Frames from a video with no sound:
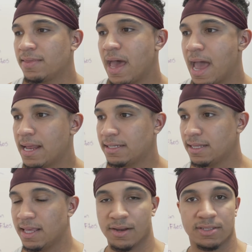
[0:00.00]
that
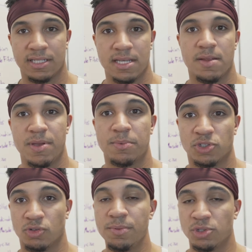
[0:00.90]
they are seeing
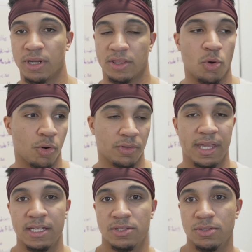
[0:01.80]
people's grip strength correlated